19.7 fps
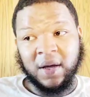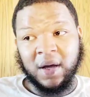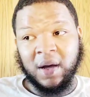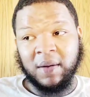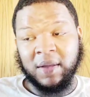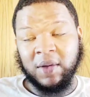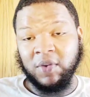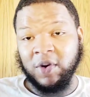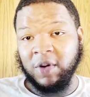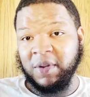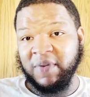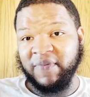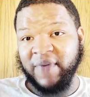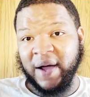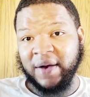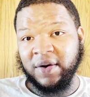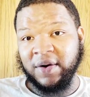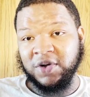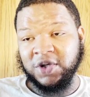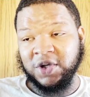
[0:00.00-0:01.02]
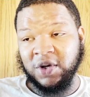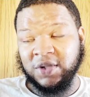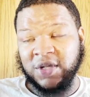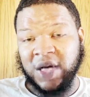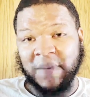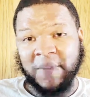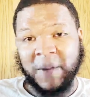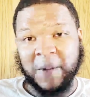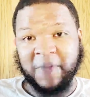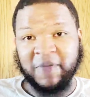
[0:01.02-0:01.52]
Uh, he will be fighting on
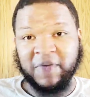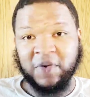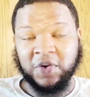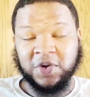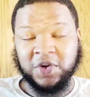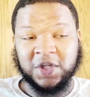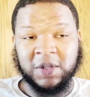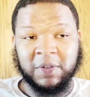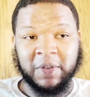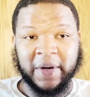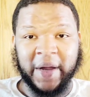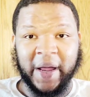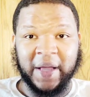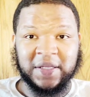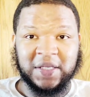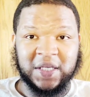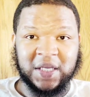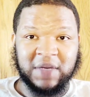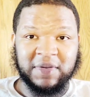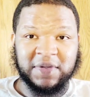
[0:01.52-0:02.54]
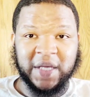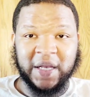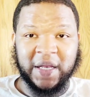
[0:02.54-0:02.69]
Showtime pay-per-view December 19th,